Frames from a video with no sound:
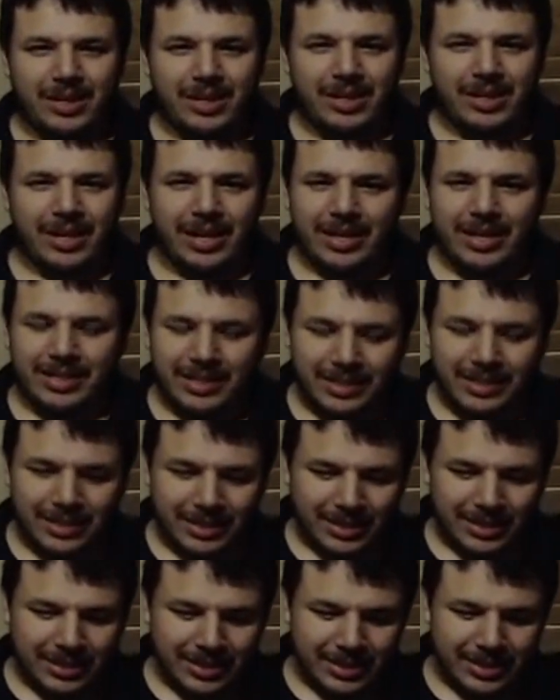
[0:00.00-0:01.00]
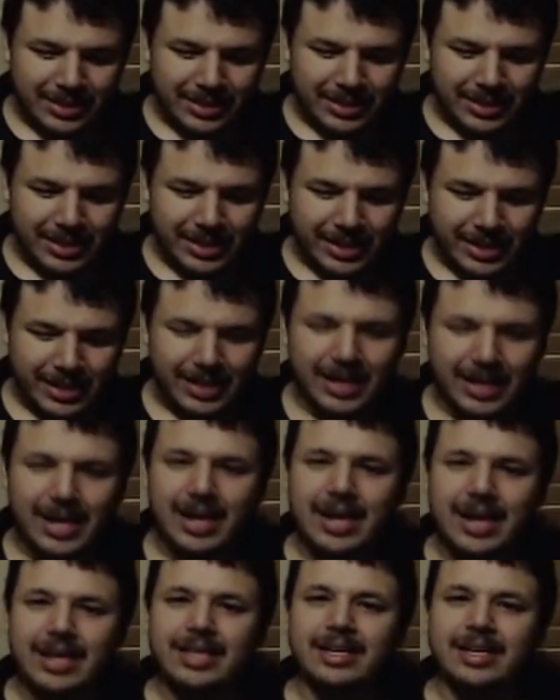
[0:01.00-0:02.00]
it's
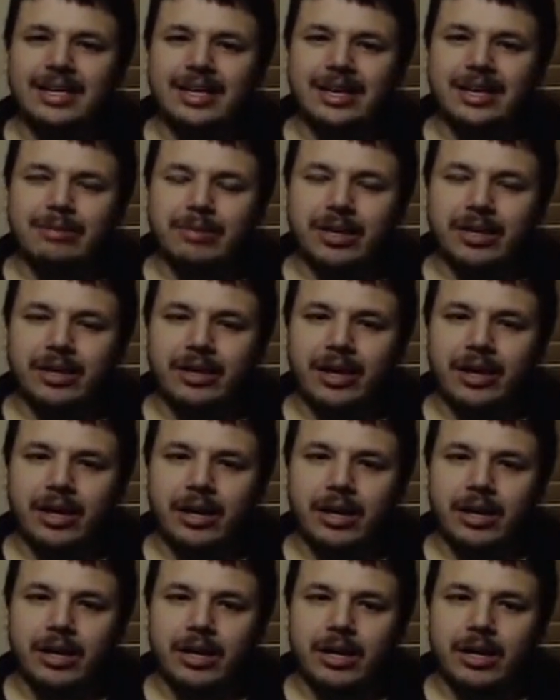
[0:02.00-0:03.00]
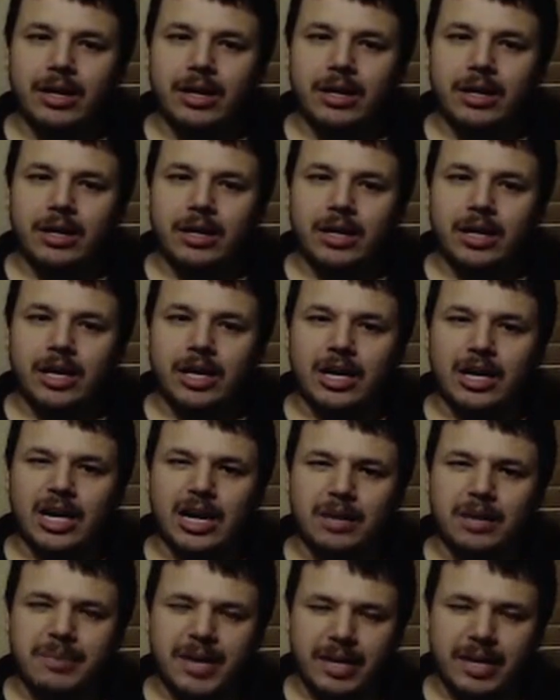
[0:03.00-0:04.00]
kind of gimmicky.
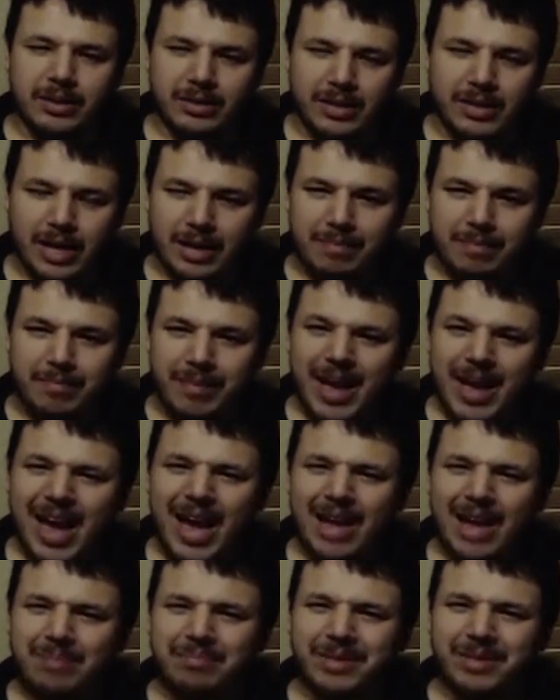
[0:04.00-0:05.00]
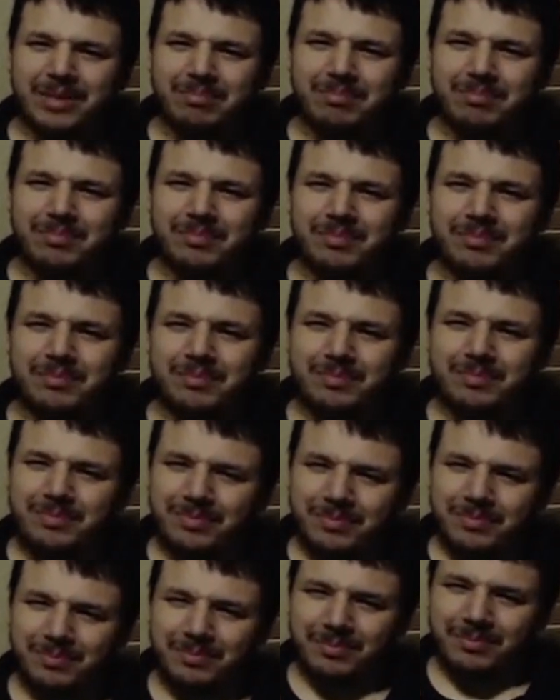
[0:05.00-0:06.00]
I mean, not bad, but
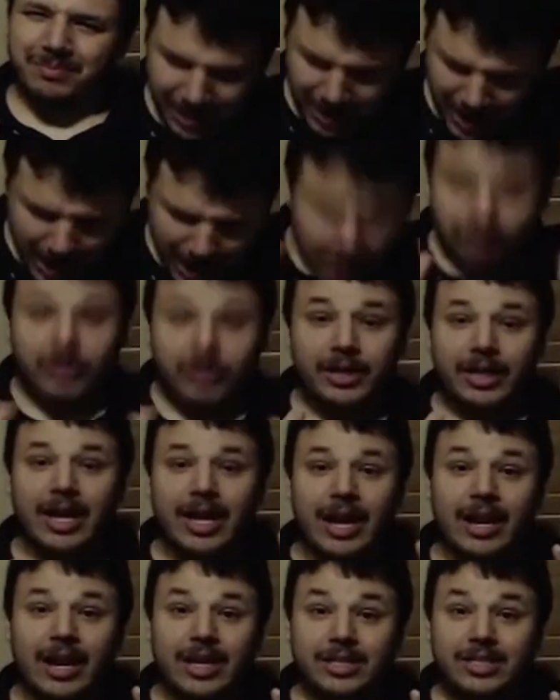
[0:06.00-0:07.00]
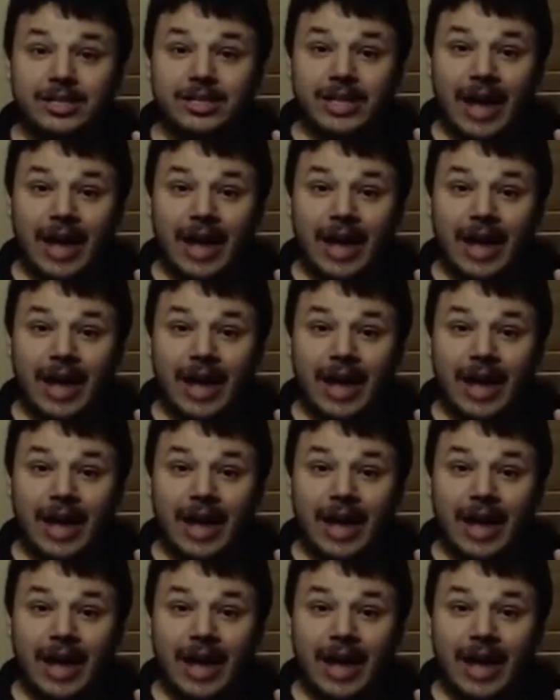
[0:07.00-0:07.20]
I'm gonna get into